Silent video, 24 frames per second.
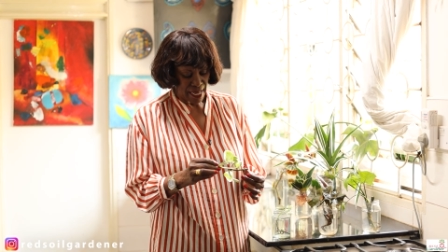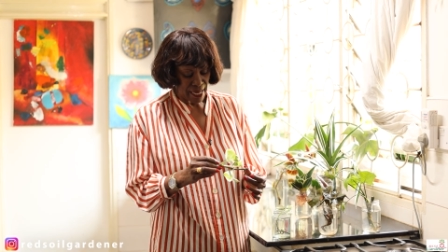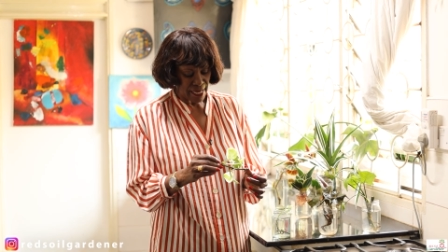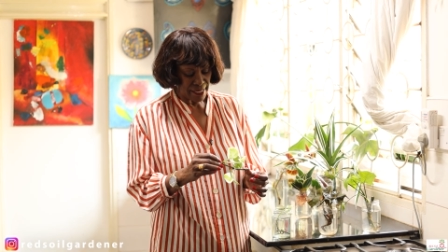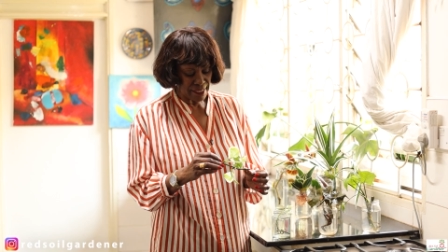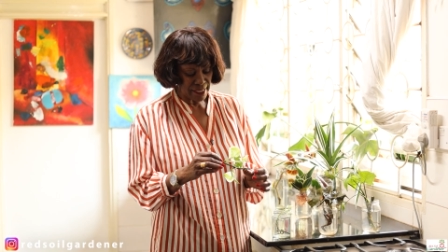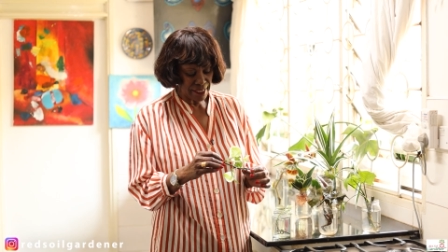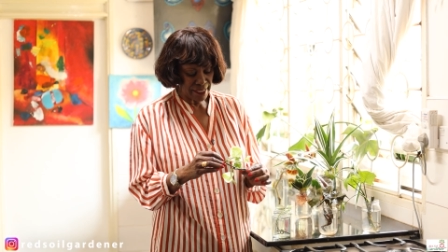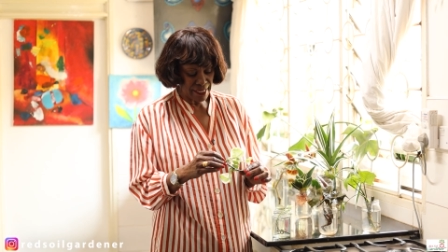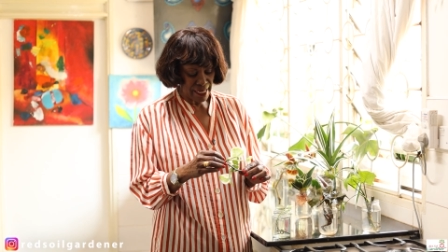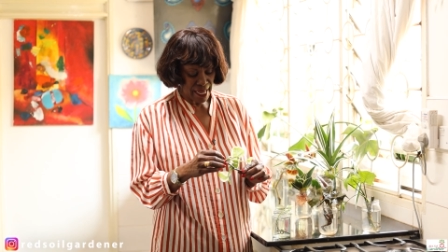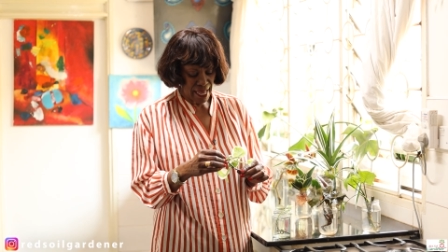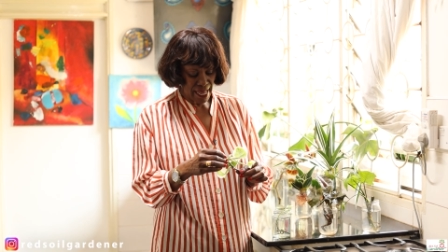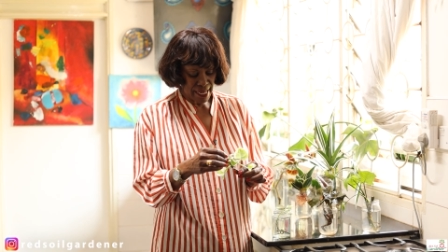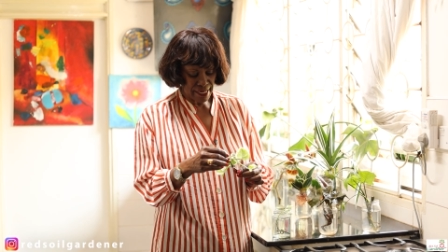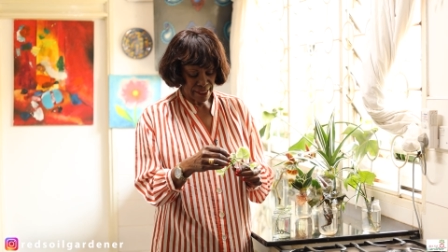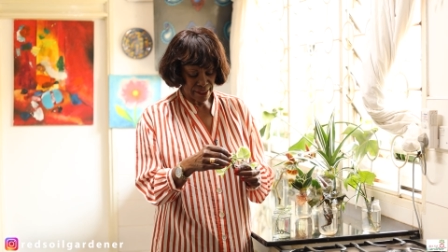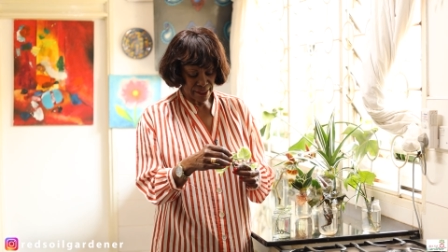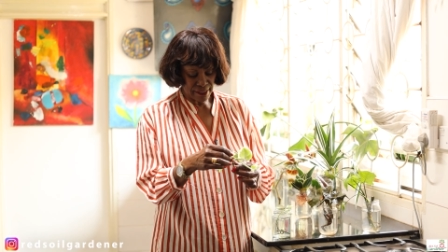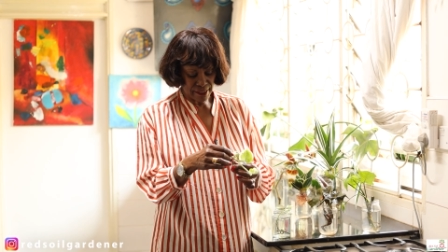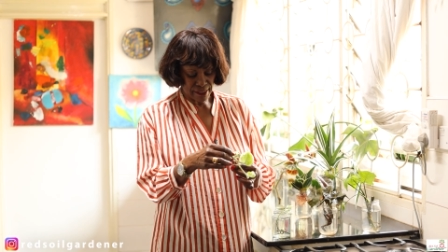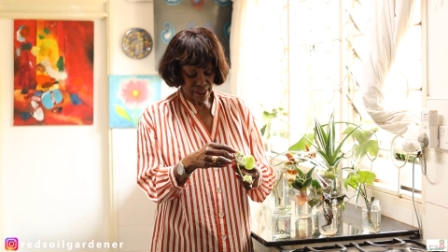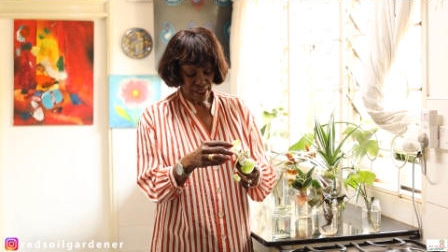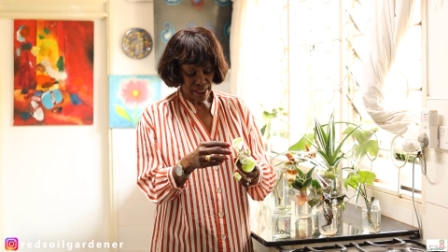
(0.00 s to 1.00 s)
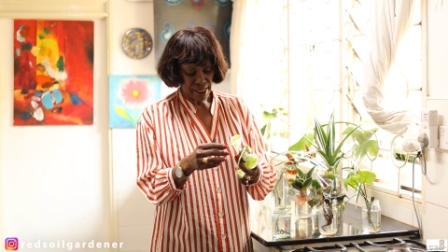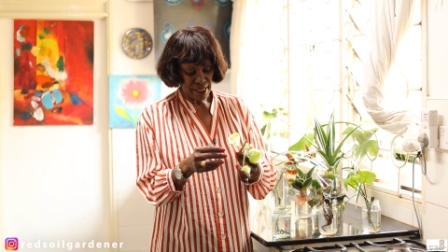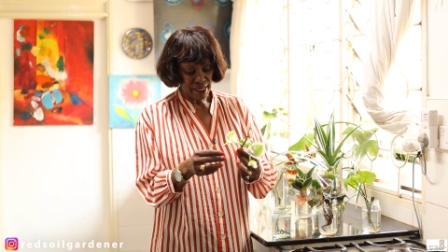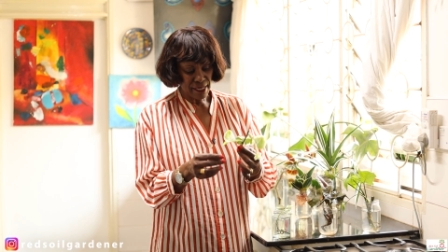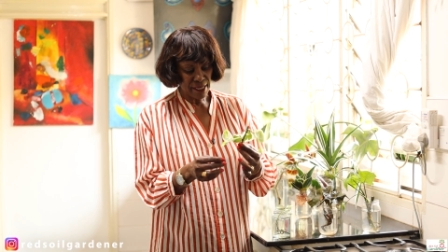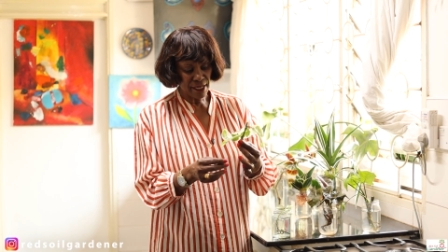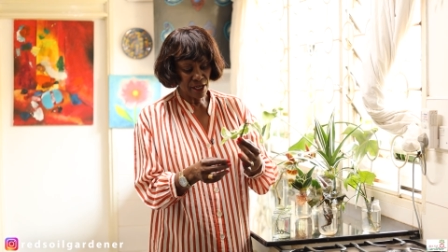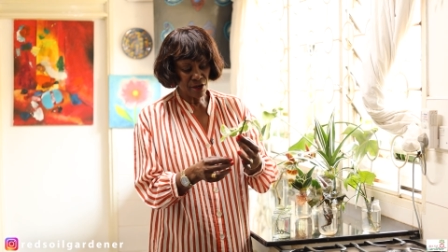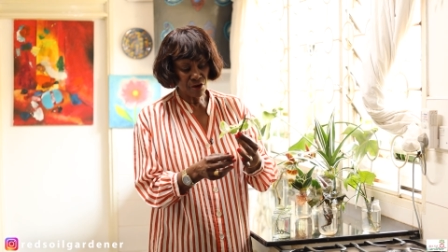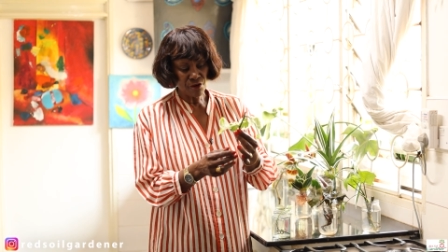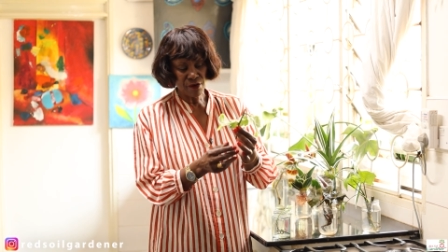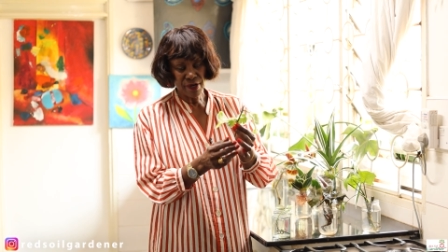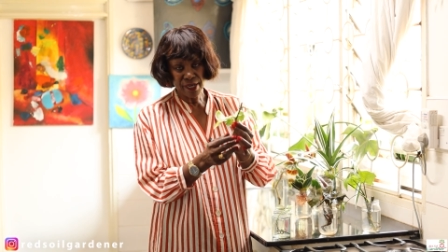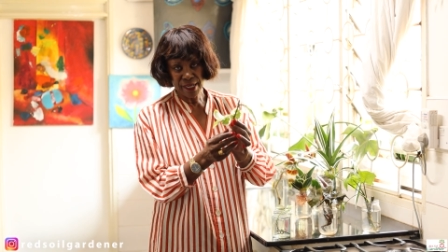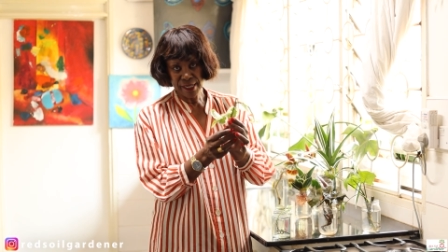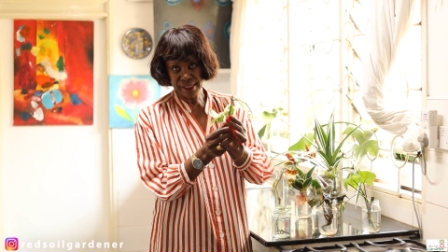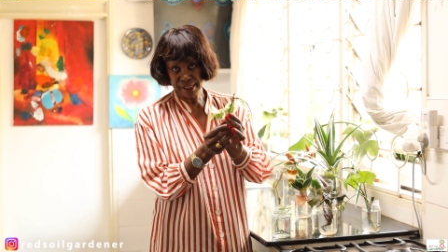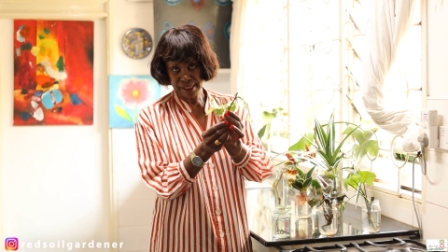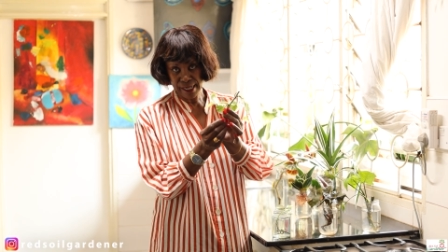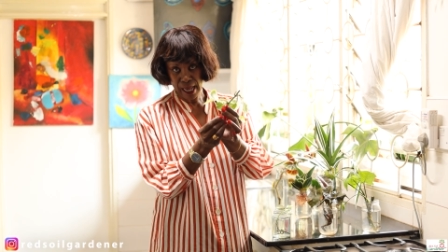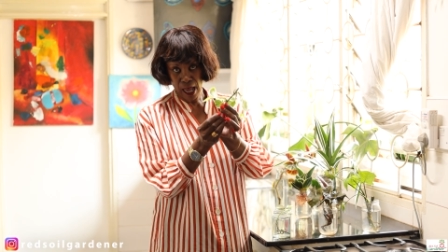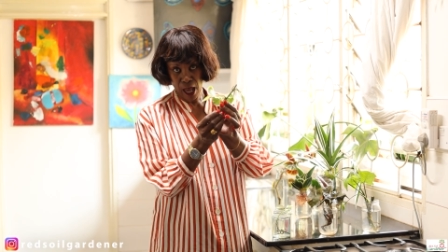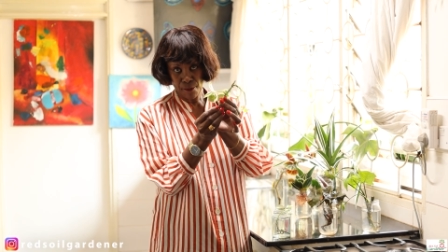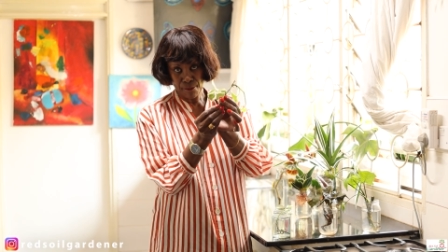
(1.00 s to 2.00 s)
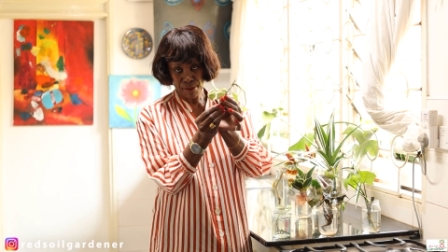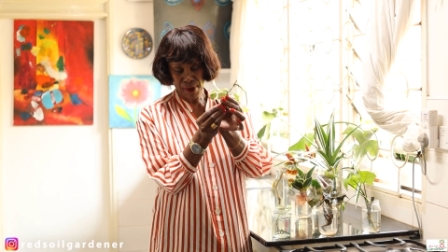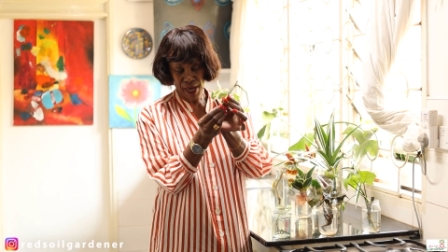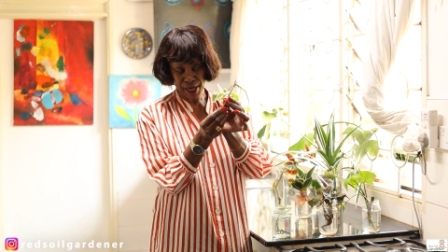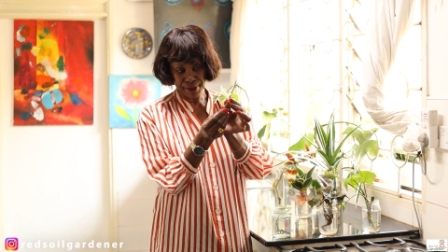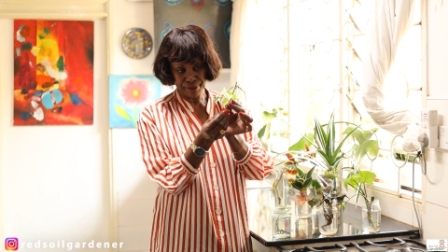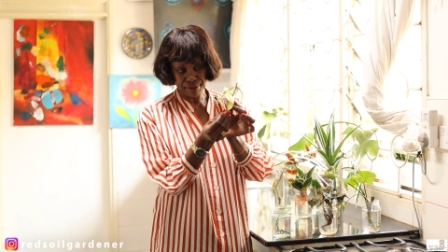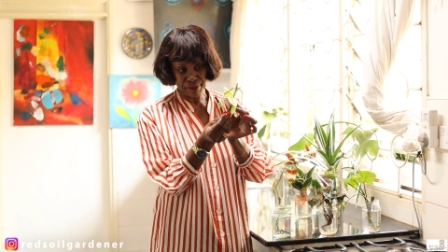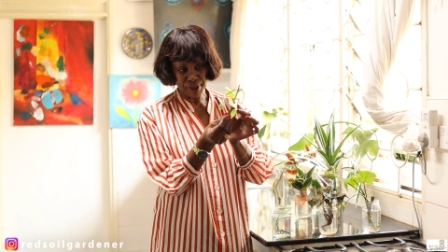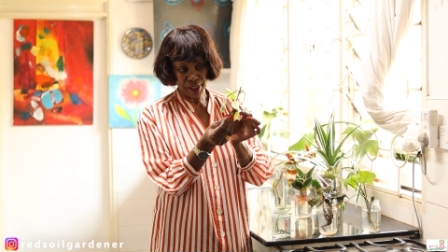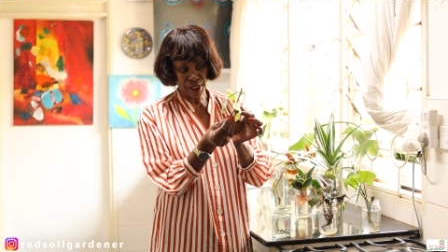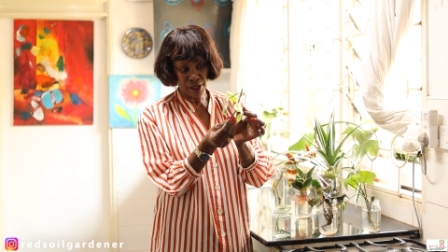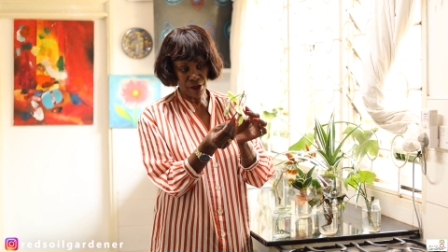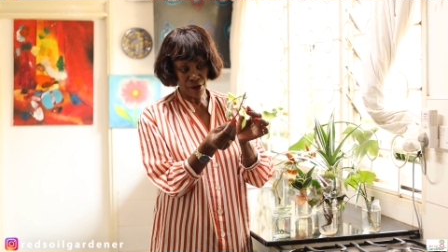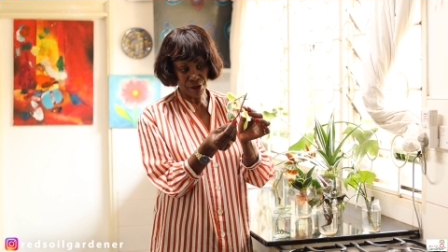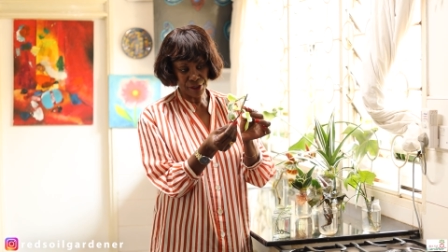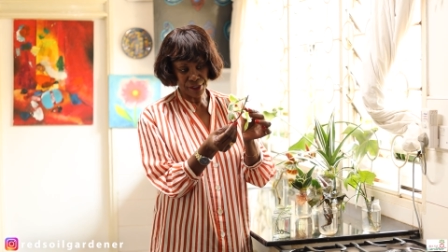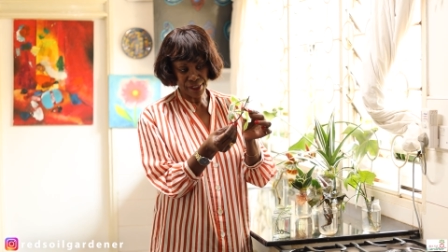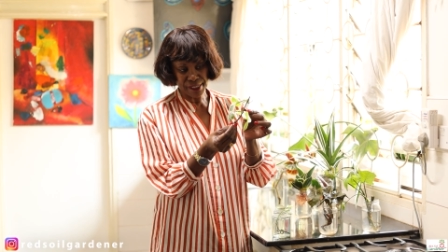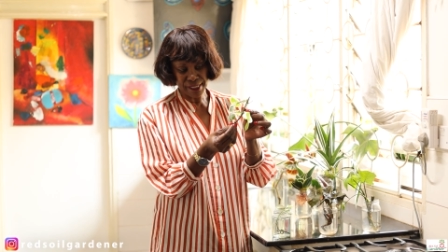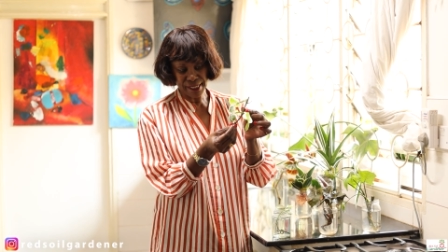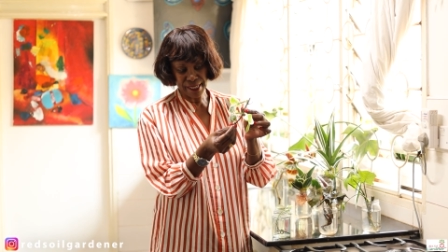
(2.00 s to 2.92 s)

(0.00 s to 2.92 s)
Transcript: and again here is my plant,